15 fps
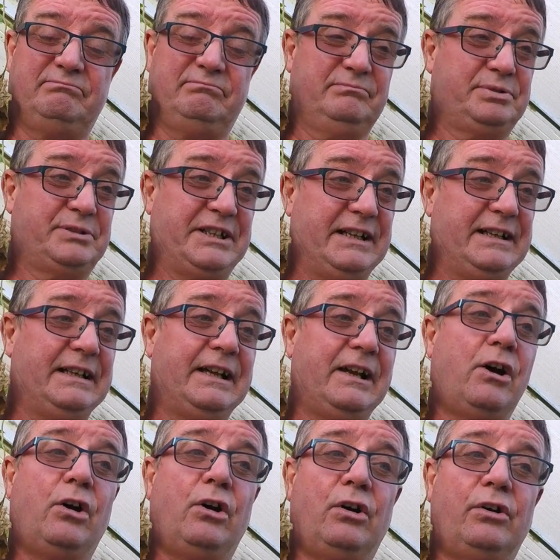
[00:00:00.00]
particularly
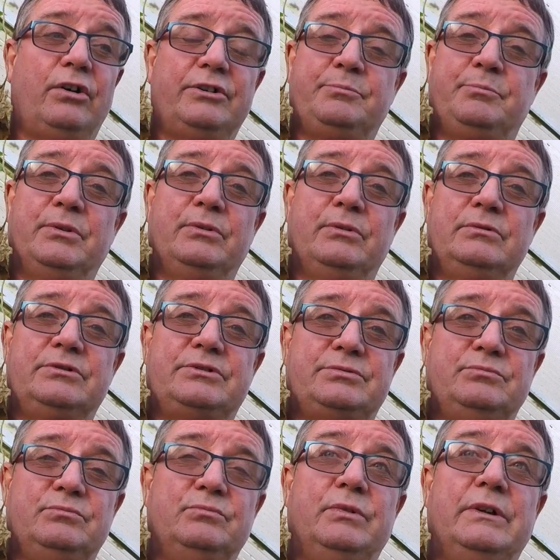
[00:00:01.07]
hard, but
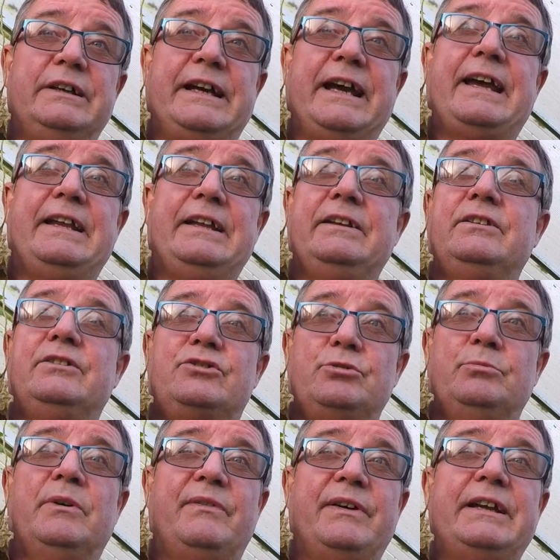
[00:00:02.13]
we're getting
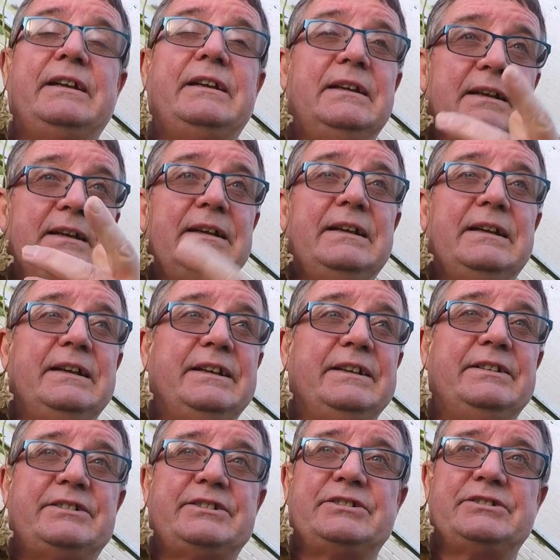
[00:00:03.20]
some of it.
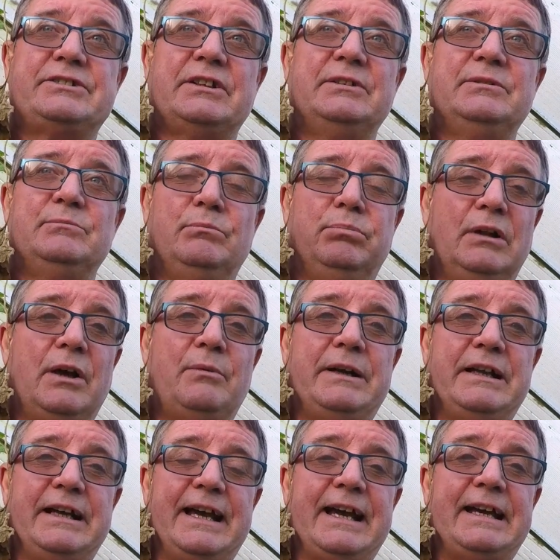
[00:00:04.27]
It's
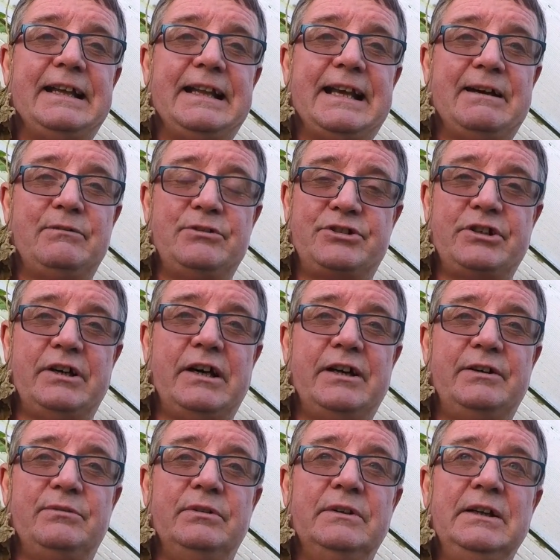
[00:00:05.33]
blowing a gale
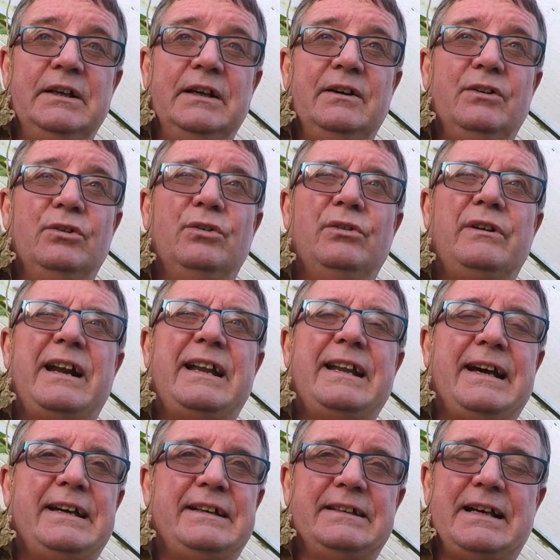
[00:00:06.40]
outside. Already
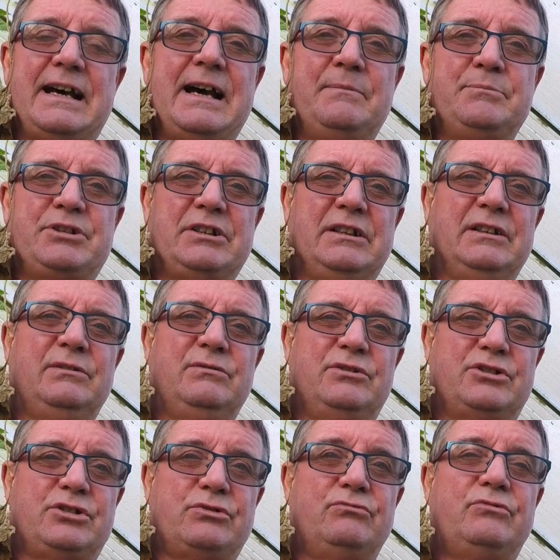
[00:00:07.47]
had an absolute
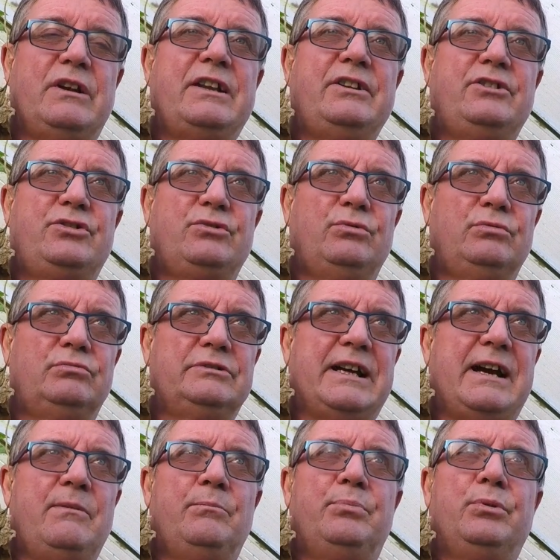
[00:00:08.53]
torrential
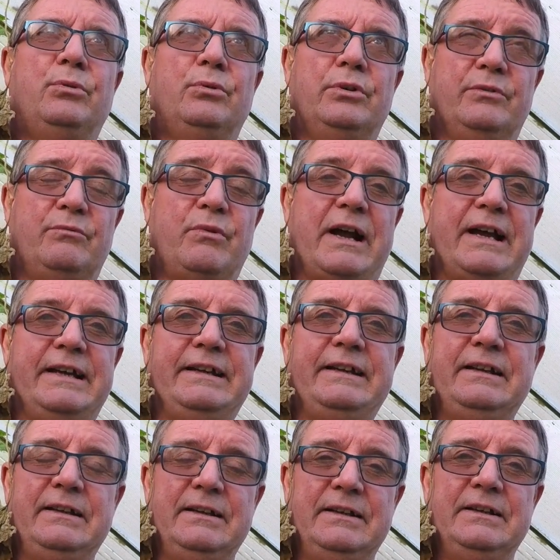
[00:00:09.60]
downpour of rain,
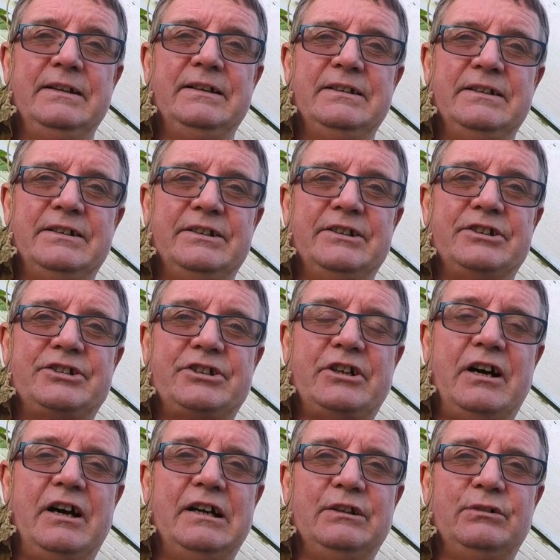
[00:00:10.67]
and the
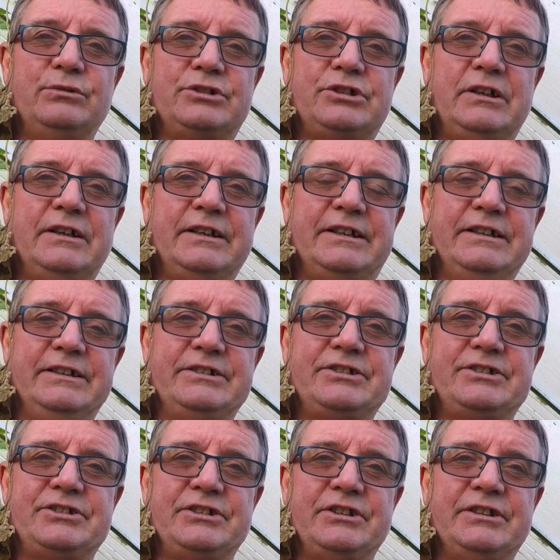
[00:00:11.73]
sky looks like
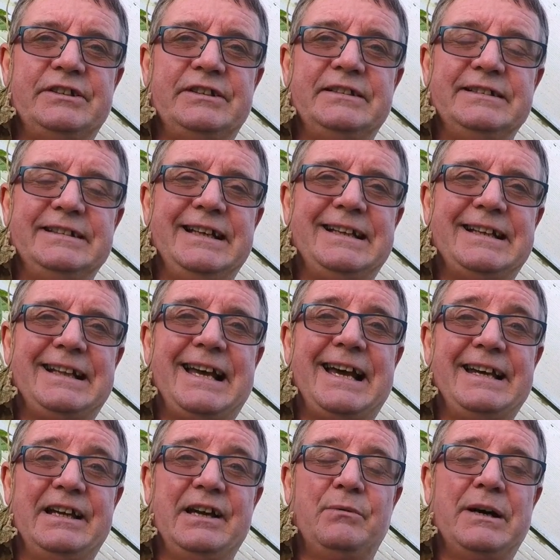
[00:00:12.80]
it's gonna
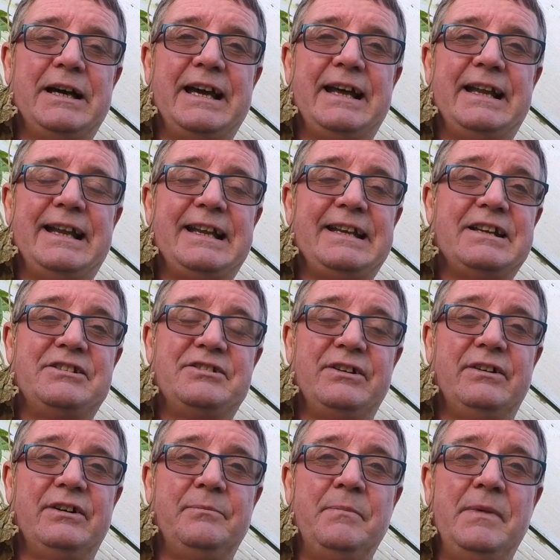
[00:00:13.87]
let go again any
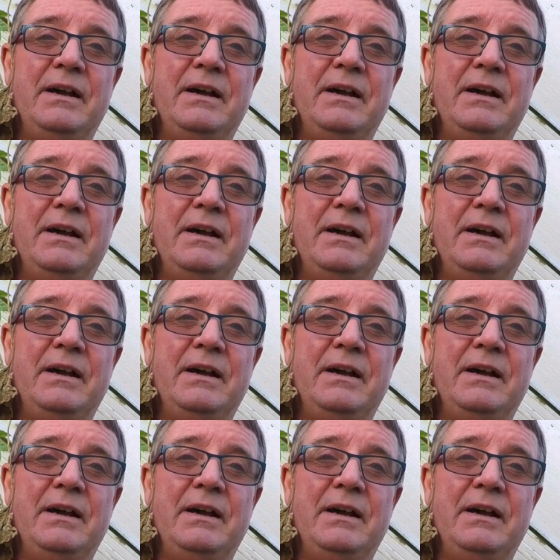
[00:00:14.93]
time.